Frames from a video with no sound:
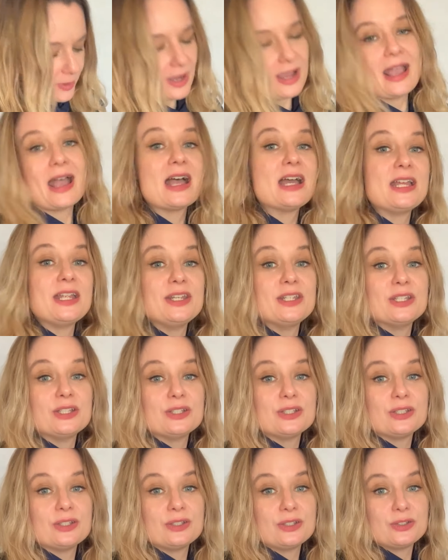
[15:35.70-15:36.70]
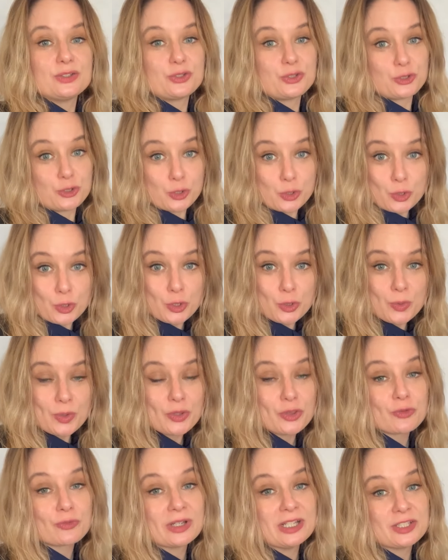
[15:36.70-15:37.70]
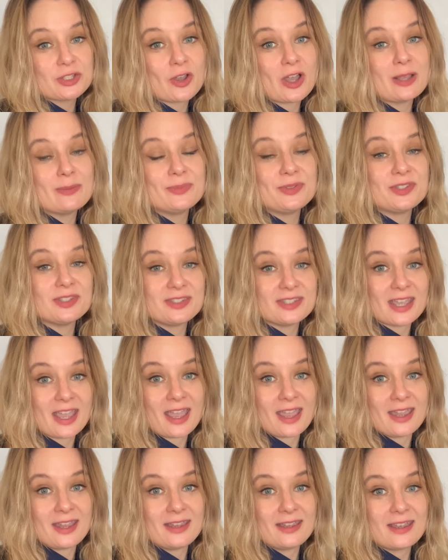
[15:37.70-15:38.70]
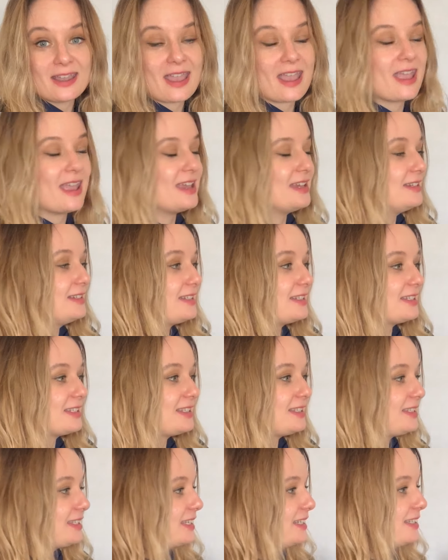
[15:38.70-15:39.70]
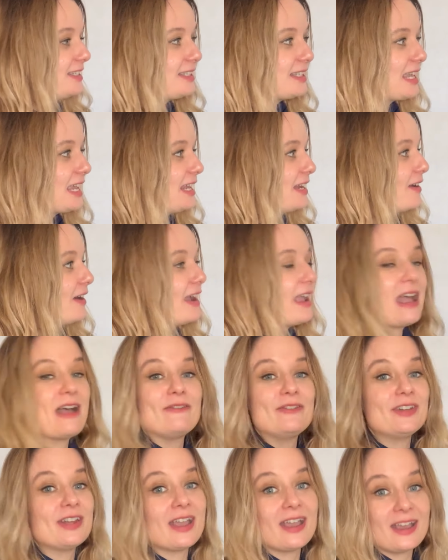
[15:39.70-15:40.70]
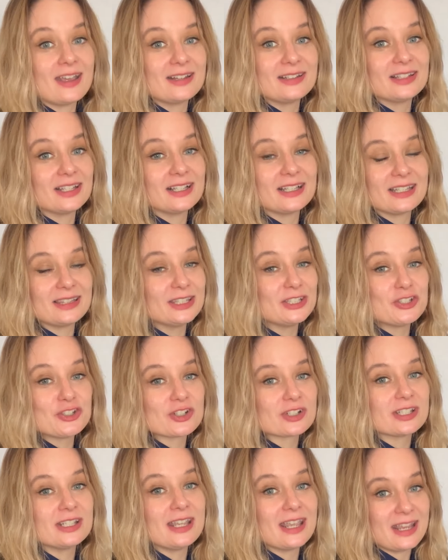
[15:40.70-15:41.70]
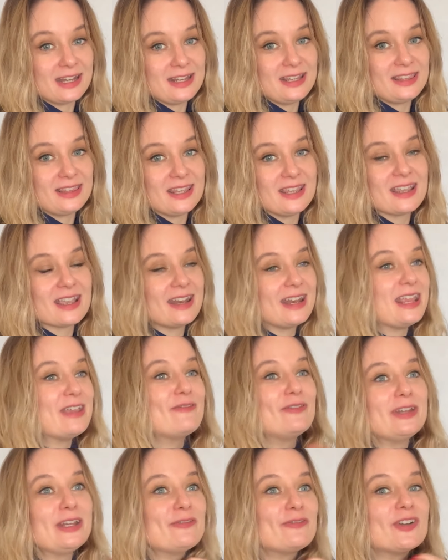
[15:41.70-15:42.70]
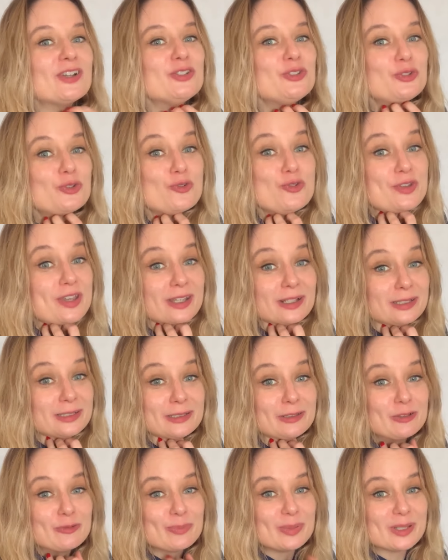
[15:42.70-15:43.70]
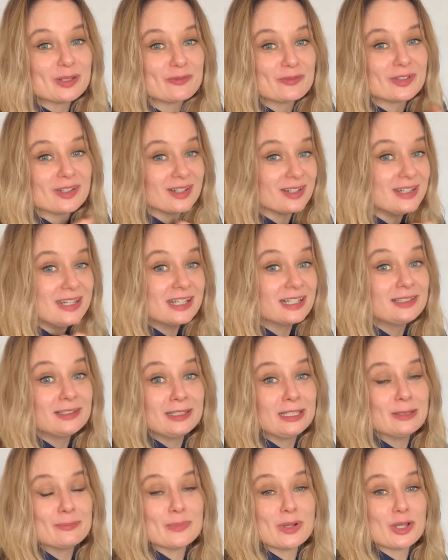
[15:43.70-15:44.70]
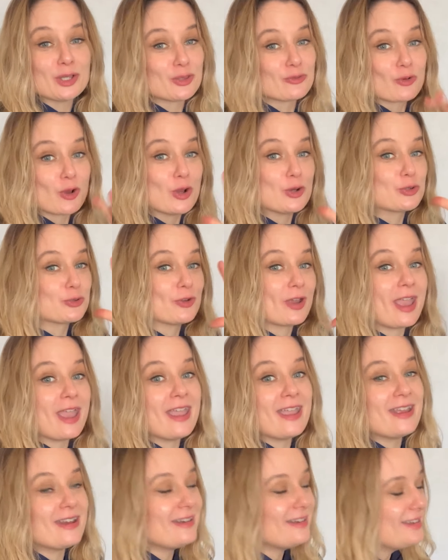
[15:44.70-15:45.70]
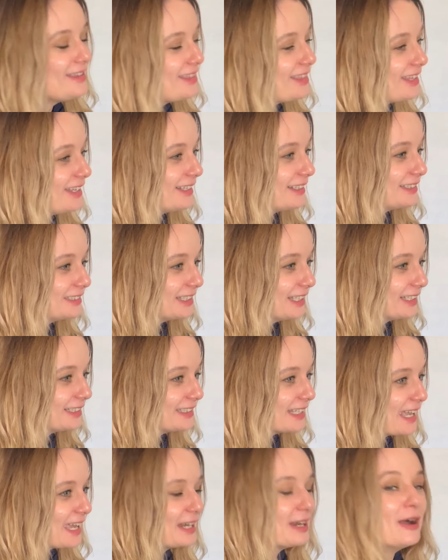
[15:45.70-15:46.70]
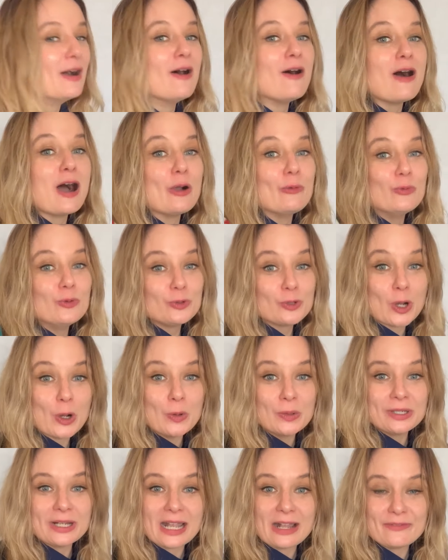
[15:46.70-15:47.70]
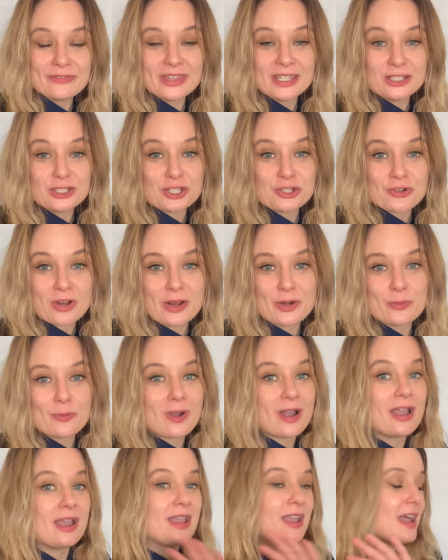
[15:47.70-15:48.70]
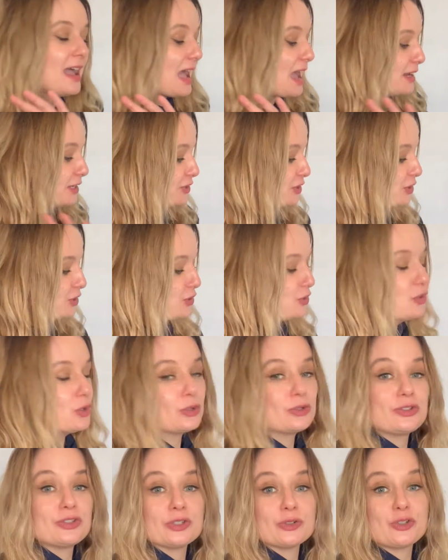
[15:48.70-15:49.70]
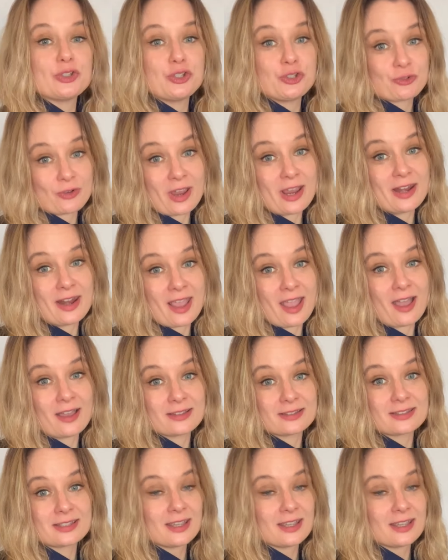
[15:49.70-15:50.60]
I had two, three times a day and since then, I haven't had like literally anything. And even if I do get a little bit of a niggling in my throat or anything like that, I will go and have these straight away and it just knocks it straight out.